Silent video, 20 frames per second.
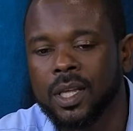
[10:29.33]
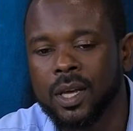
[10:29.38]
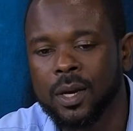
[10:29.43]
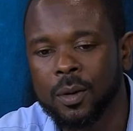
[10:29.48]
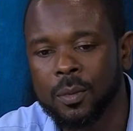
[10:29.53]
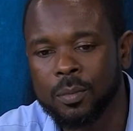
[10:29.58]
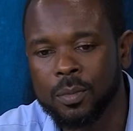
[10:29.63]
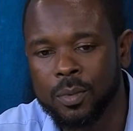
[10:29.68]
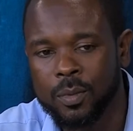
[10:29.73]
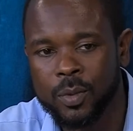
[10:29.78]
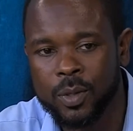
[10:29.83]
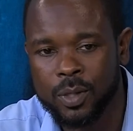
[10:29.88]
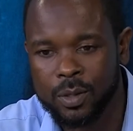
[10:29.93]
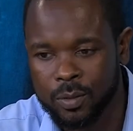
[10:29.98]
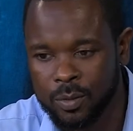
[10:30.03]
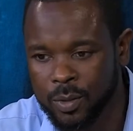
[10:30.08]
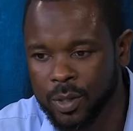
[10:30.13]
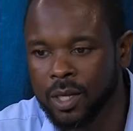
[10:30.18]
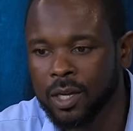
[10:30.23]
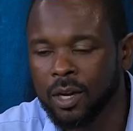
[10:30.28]
help. We,
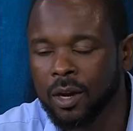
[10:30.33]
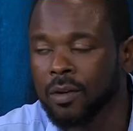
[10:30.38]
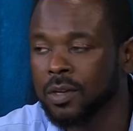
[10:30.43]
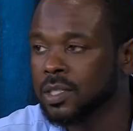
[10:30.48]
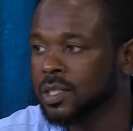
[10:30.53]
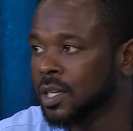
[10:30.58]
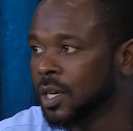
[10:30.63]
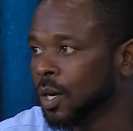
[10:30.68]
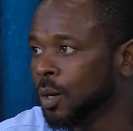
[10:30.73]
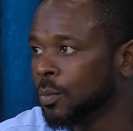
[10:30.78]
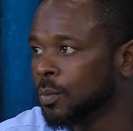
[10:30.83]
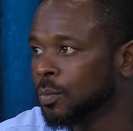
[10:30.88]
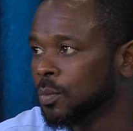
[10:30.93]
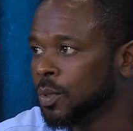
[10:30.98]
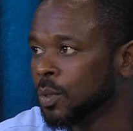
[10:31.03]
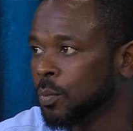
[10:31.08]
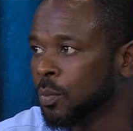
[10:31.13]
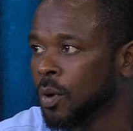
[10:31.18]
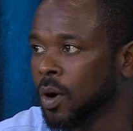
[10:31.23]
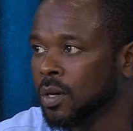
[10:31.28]
we encourage the help,
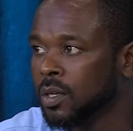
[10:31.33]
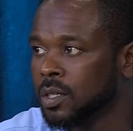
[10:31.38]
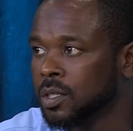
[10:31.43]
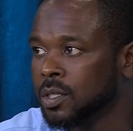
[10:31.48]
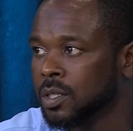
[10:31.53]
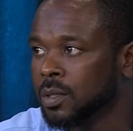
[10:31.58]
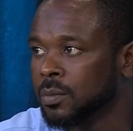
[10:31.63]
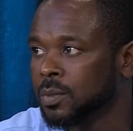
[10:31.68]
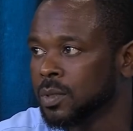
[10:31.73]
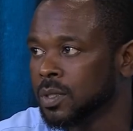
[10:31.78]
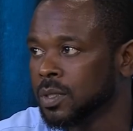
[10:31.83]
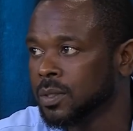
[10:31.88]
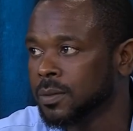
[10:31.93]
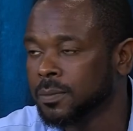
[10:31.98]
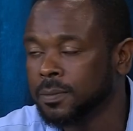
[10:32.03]
partnerships.